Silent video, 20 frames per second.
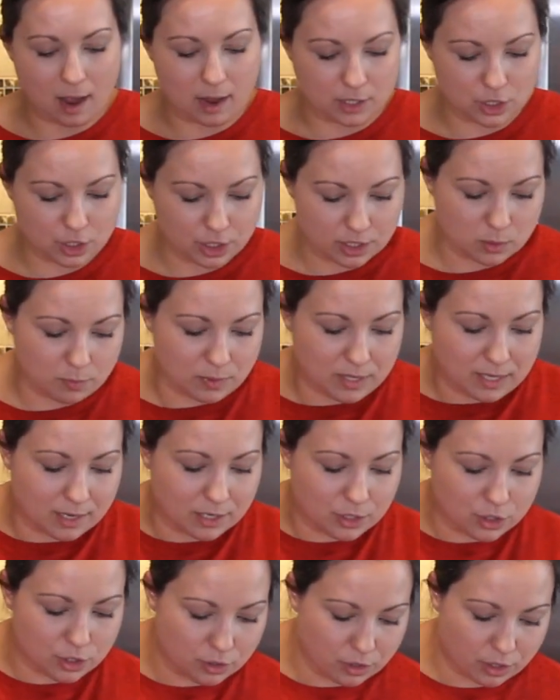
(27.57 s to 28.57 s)
Just
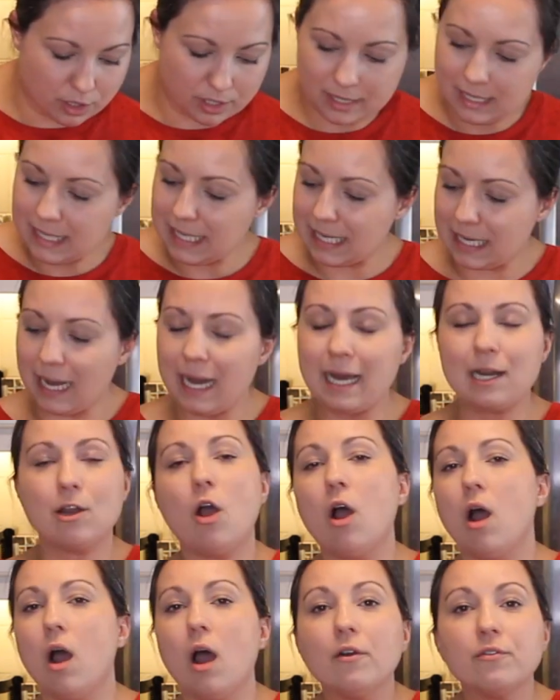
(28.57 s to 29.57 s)
because you couldn't cut
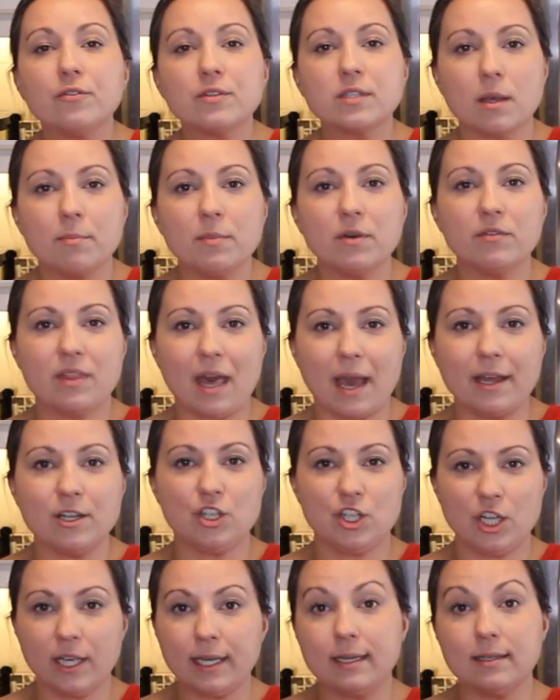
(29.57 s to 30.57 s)
off some of
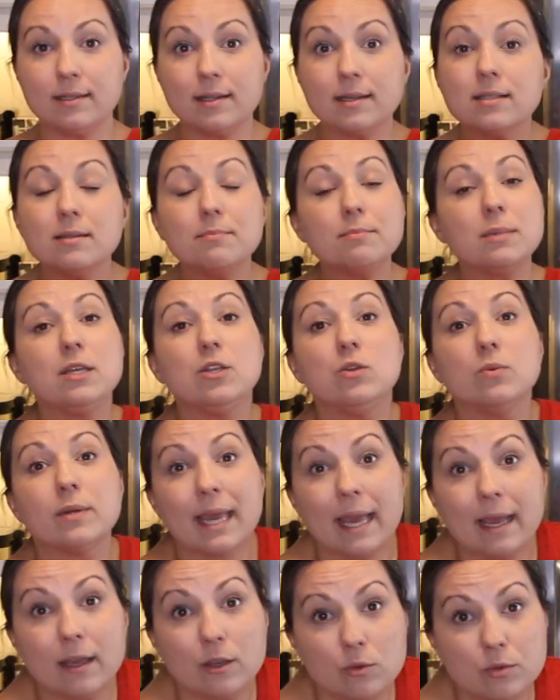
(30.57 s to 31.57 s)
that chicken doesn't mean you
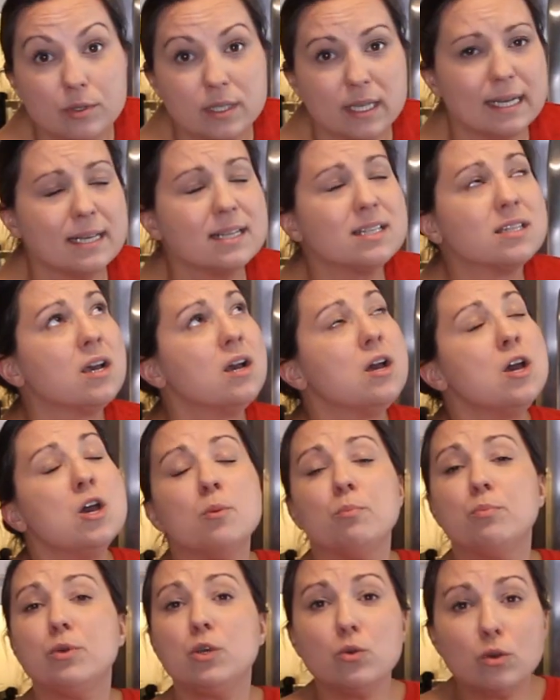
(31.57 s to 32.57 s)
can't use it. It's
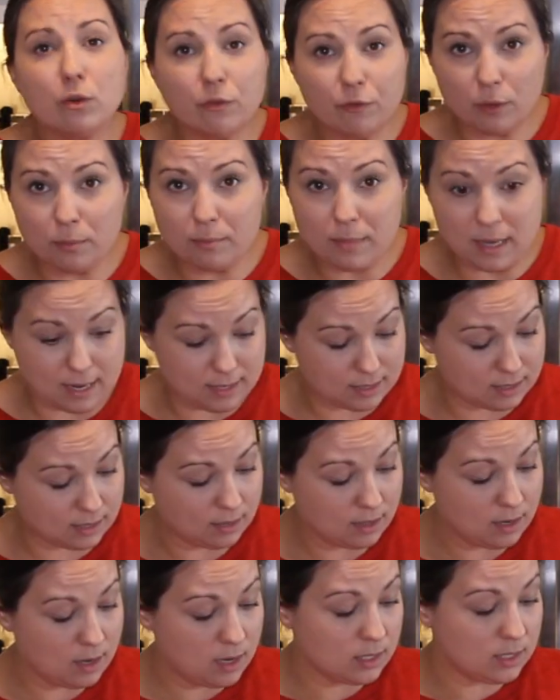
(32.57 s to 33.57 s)
beautiful
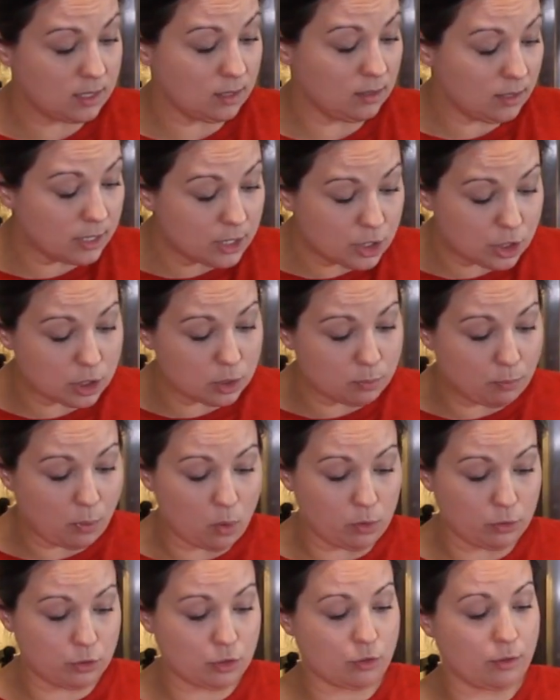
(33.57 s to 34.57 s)
meat, delicious
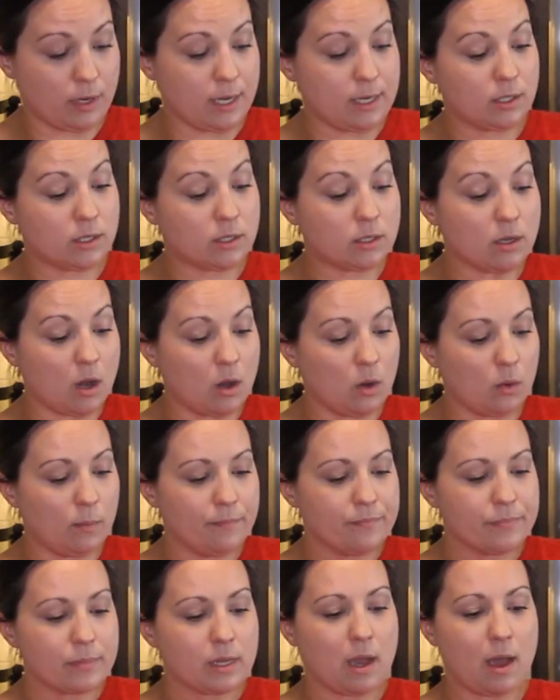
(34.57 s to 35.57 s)
poultry. So
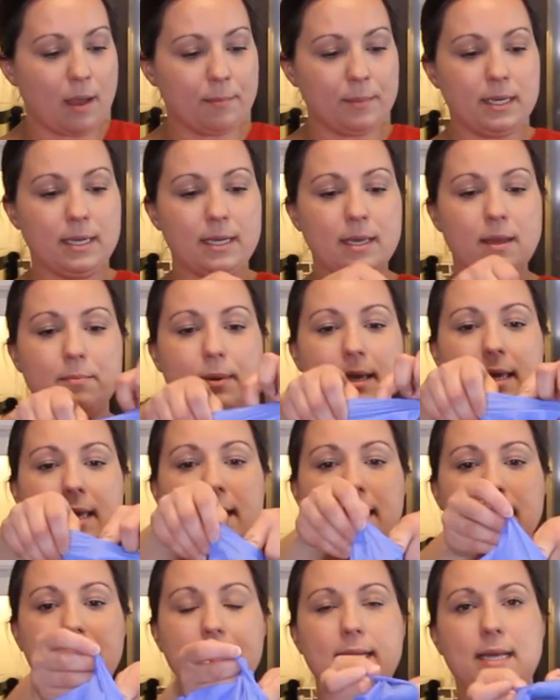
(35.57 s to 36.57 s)
I'm gonna get my
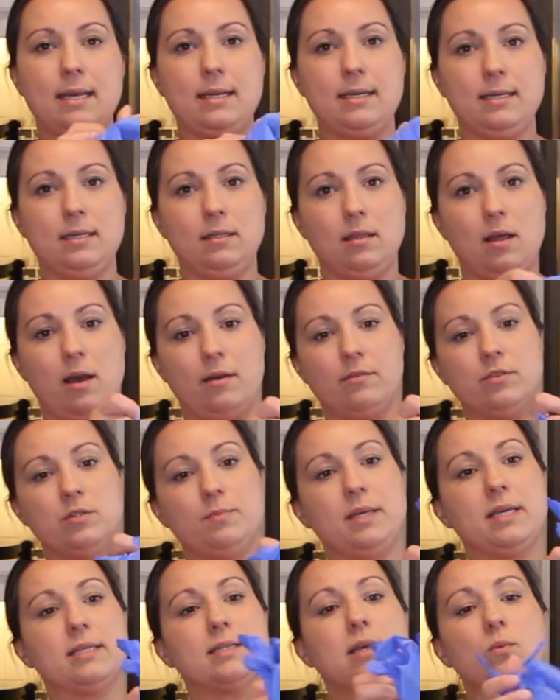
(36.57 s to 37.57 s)
handy dandy gloves
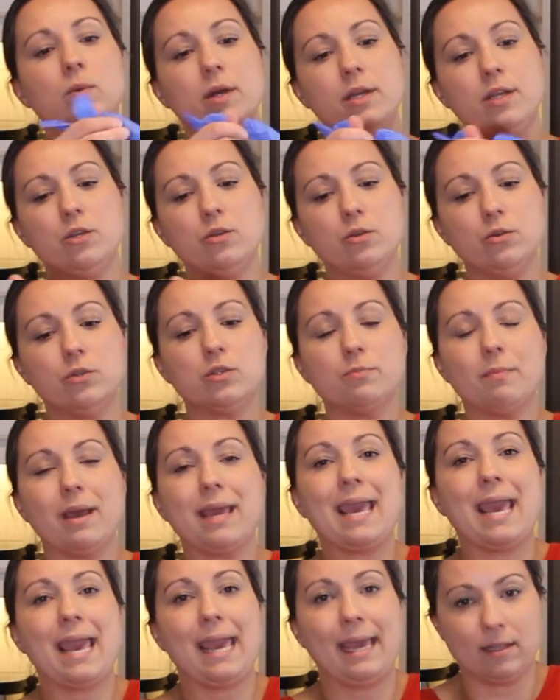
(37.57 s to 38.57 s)
because I wanna use my
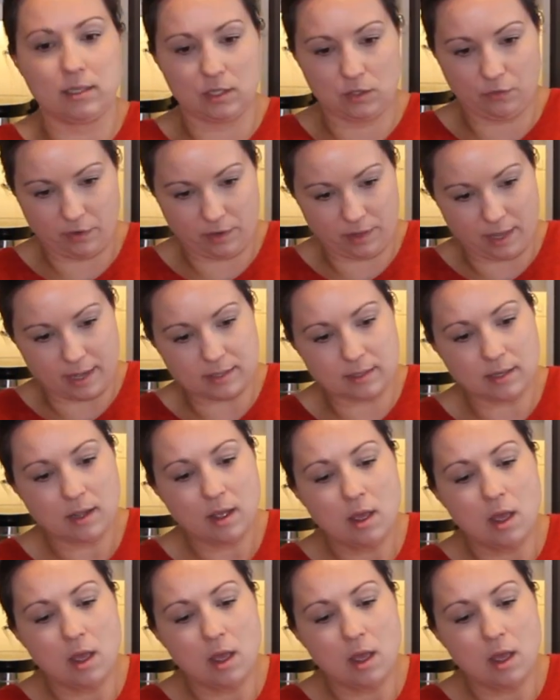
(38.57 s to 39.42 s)
hands for this.